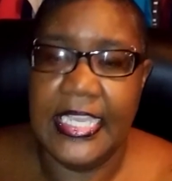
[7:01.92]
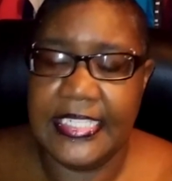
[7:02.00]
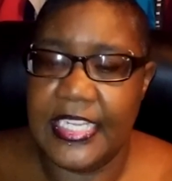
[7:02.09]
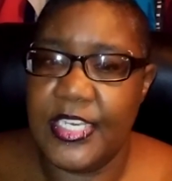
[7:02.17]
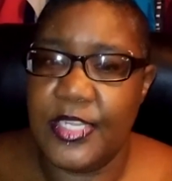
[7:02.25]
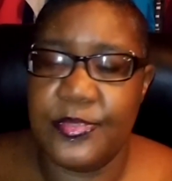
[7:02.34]

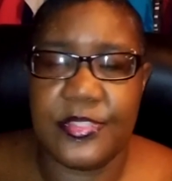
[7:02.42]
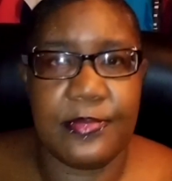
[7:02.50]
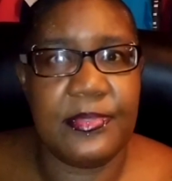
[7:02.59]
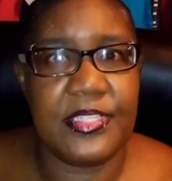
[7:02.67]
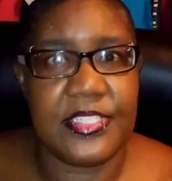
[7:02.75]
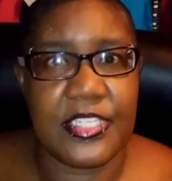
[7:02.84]
And I know
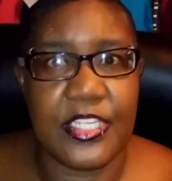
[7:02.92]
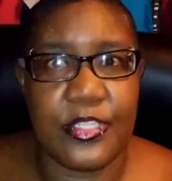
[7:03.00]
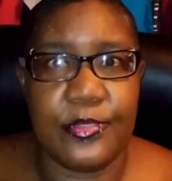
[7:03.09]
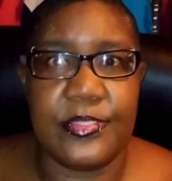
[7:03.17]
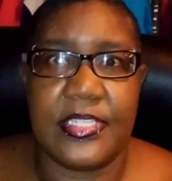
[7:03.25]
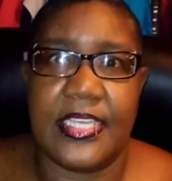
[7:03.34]
some of this
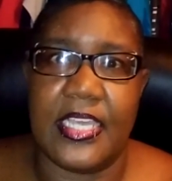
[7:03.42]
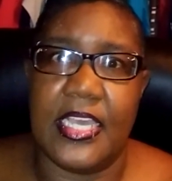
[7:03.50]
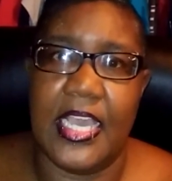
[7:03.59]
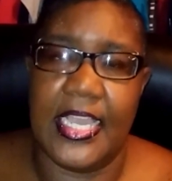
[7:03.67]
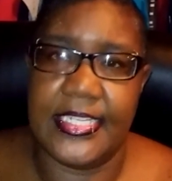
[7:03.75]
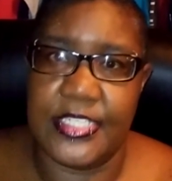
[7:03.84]
includes like a
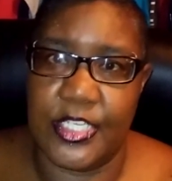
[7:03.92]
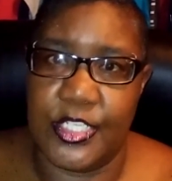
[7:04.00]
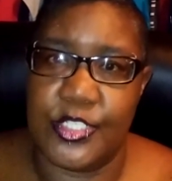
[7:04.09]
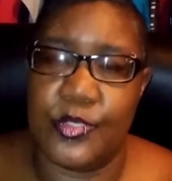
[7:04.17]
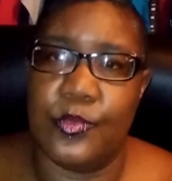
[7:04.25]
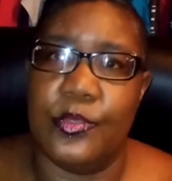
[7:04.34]
high
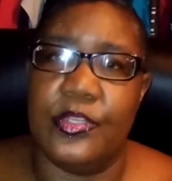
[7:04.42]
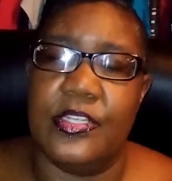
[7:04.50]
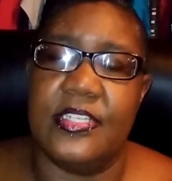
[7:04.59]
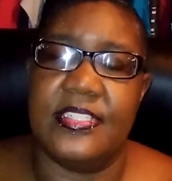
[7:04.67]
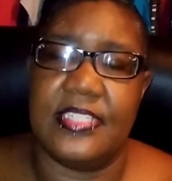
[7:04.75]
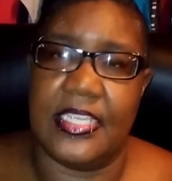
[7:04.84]
touch or
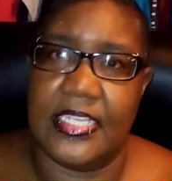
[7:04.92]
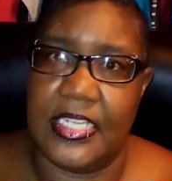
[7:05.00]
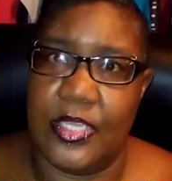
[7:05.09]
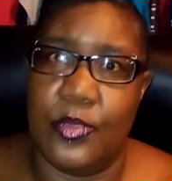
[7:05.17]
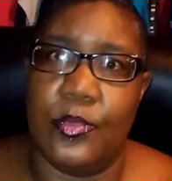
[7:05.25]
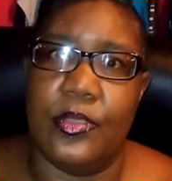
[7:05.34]
a
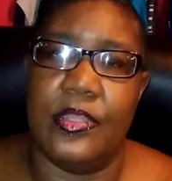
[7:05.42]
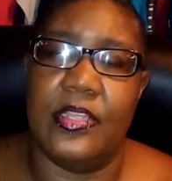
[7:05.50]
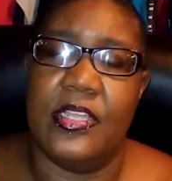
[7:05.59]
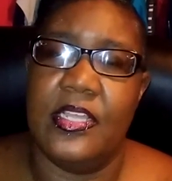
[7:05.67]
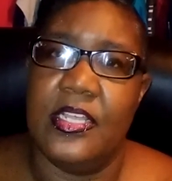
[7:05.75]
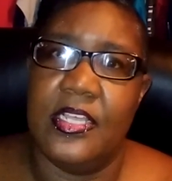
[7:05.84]
signing
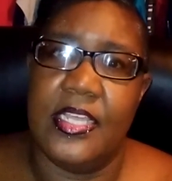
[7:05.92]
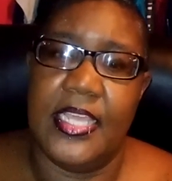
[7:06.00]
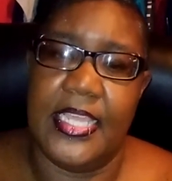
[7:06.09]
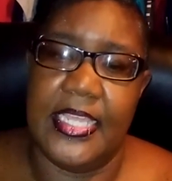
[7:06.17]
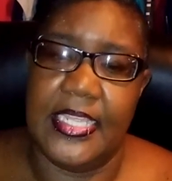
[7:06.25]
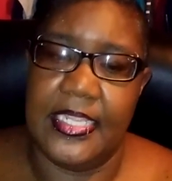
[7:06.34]
or
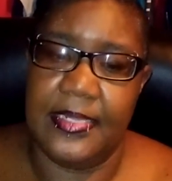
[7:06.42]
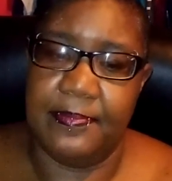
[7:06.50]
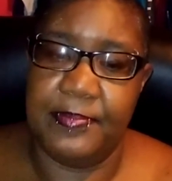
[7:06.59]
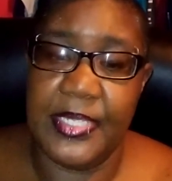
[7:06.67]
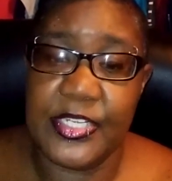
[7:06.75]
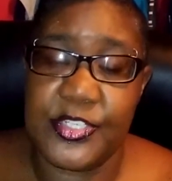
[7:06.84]
a
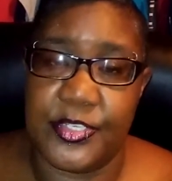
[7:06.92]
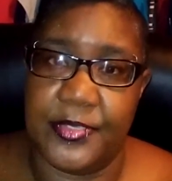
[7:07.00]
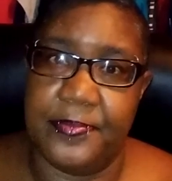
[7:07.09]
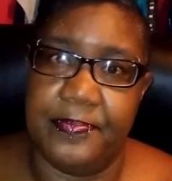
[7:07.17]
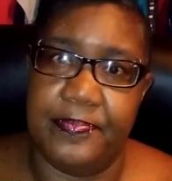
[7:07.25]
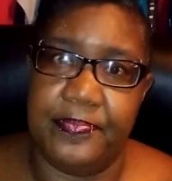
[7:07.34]
picture.
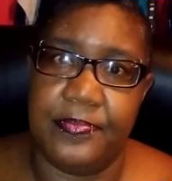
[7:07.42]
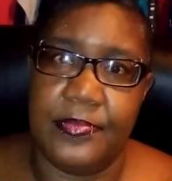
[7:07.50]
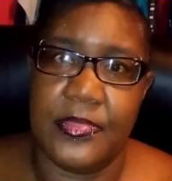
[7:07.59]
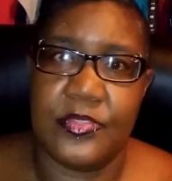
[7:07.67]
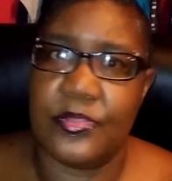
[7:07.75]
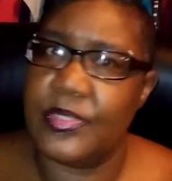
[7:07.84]

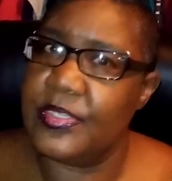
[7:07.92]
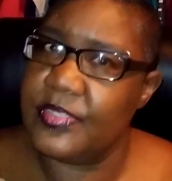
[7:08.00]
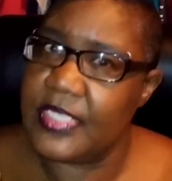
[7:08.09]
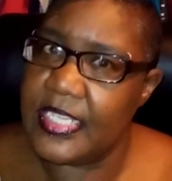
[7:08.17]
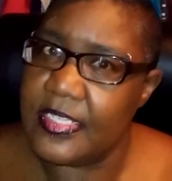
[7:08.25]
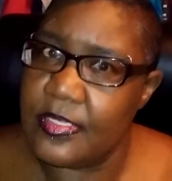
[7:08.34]
So
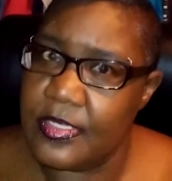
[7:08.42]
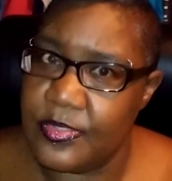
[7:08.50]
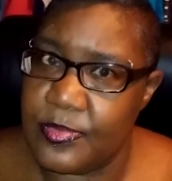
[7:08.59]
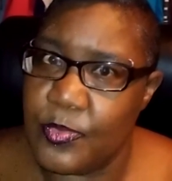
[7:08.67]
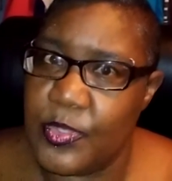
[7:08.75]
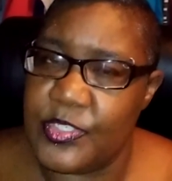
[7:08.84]
here again,
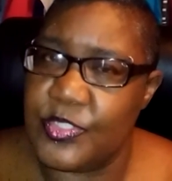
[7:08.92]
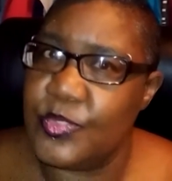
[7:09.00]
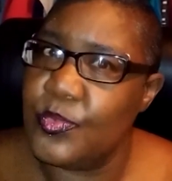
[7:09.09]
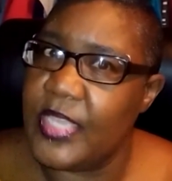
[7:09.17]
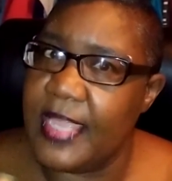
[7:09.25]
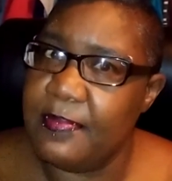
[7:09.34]
here's some questions.
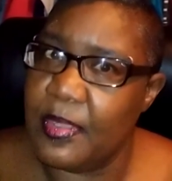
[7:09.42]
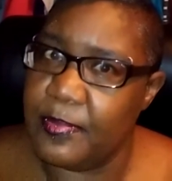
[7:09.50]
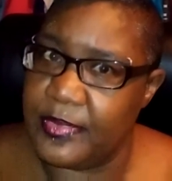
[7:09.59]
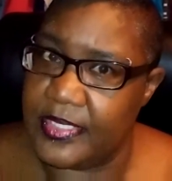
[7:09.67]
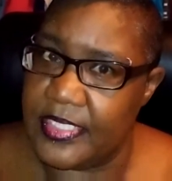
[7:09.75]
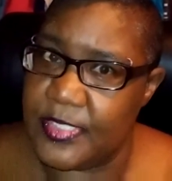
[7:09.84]
Who came up
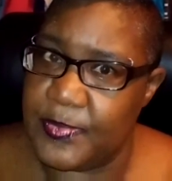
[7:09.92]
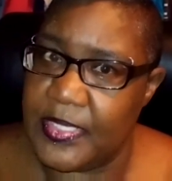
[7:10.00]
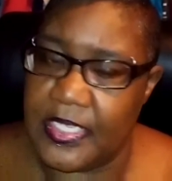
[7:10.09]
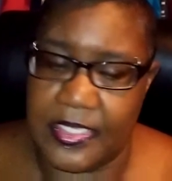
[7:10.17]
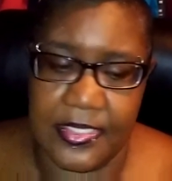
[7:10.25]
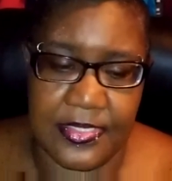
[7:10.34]
with this?
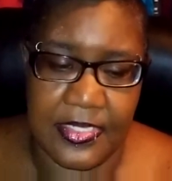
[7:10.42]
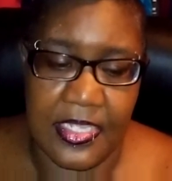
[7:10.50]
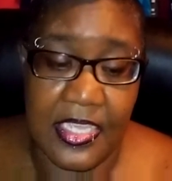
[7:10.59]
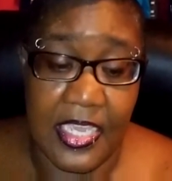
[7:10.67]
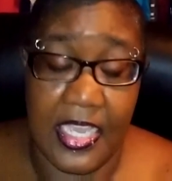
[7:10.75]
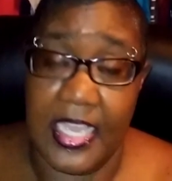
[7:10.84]
Because
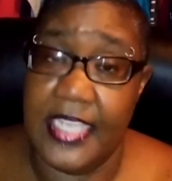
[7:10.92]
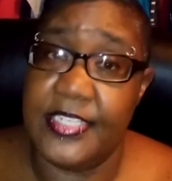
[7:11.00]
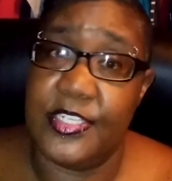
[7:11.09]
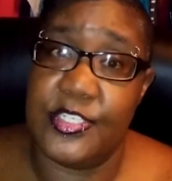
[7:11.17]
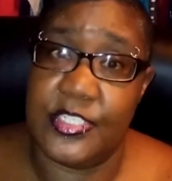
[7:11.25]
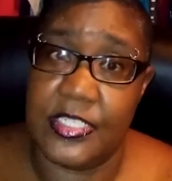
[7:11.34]
a high
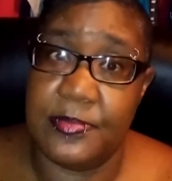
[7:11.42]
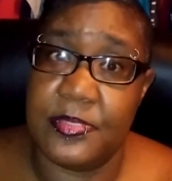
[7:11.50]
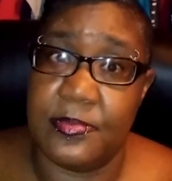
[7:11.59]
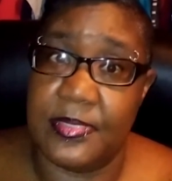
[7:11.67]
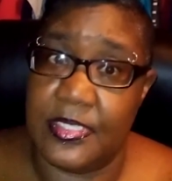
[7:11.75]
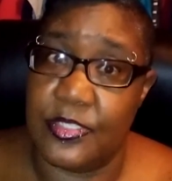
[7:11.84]
touch seems
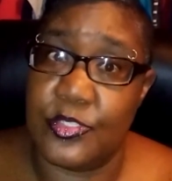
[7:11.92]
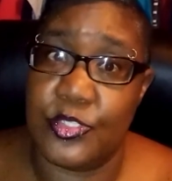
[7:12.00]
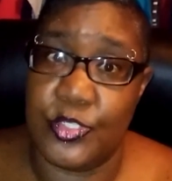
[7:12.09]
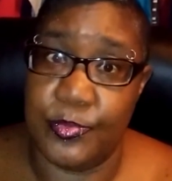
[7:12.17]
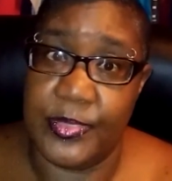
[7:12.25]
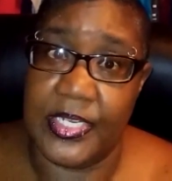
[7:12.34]
to be a
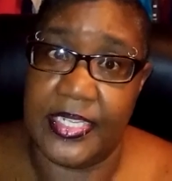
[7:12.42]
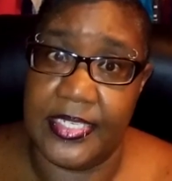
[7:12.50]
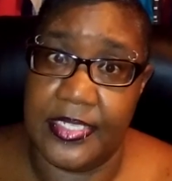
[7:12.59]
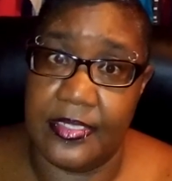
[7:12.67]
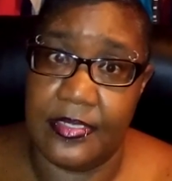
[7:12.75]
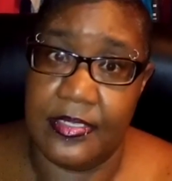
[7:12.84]
stupid
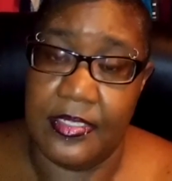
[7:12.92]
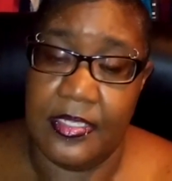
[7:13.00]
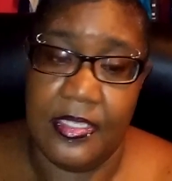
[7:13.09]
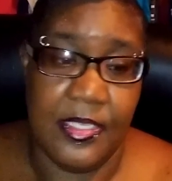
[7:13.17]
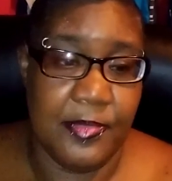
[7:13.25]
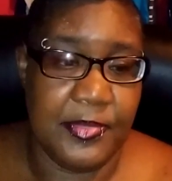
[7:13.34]
idea.
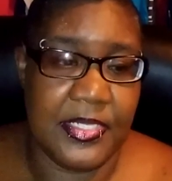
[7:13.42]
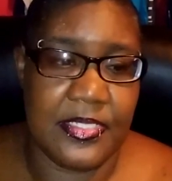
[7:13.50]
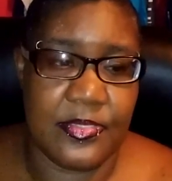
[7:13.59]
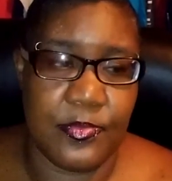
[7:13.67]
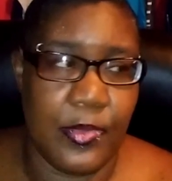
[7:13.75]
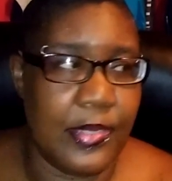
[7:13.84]

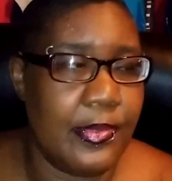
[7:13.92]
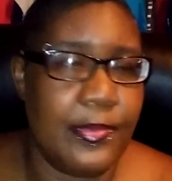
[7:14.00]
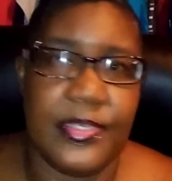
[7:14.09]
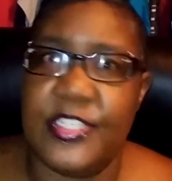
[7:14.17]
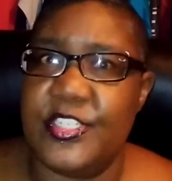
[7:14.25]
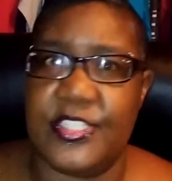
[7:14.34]
Because why do I
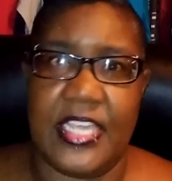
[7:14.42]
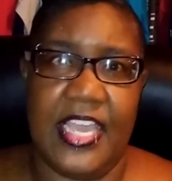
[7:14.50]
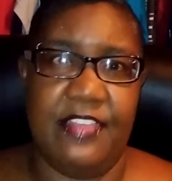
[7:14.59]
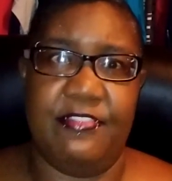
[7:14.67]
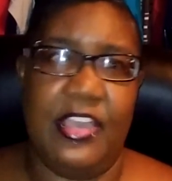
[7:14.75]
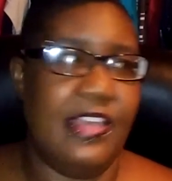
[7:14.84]
want to just
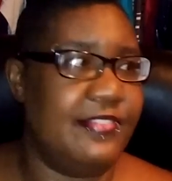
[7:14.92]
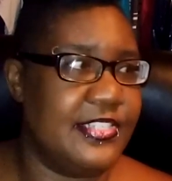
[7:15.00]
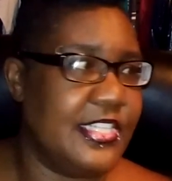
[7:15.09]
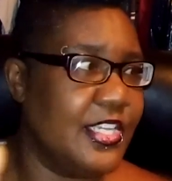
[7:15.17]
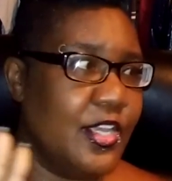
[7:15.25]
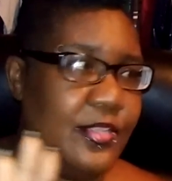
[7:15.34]
high five
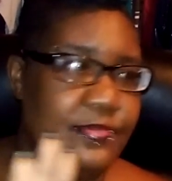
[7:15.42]
as